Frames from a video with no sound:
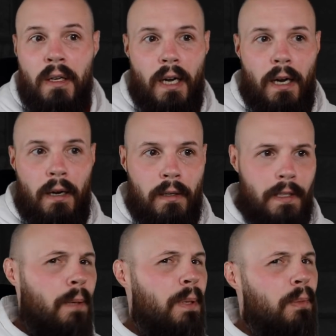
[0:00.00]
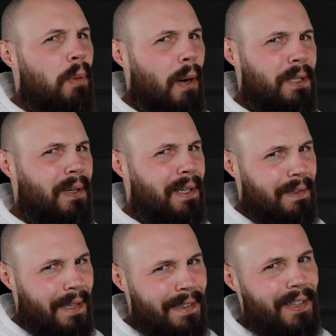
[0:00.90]
Uh, a lot of people probably aren't going
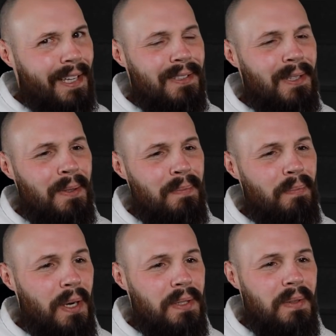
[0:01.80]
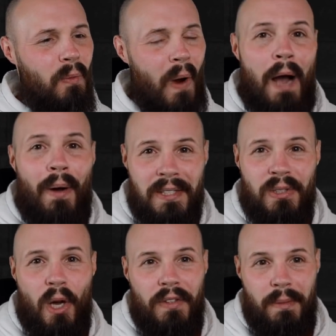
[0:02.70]
to like the answer, but how I
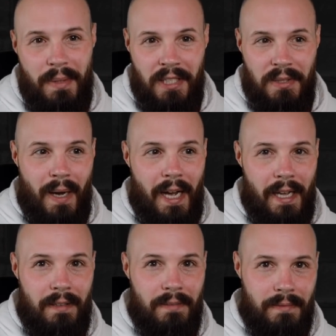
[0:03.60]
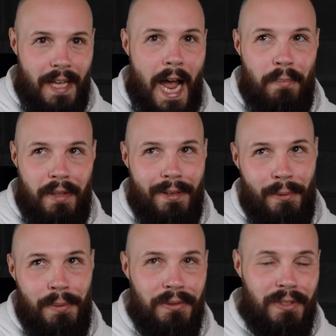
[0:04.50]
solved it because my app that I'll
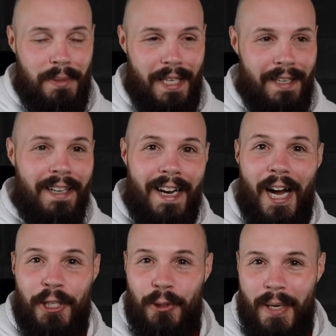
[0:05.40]
build someday, uh,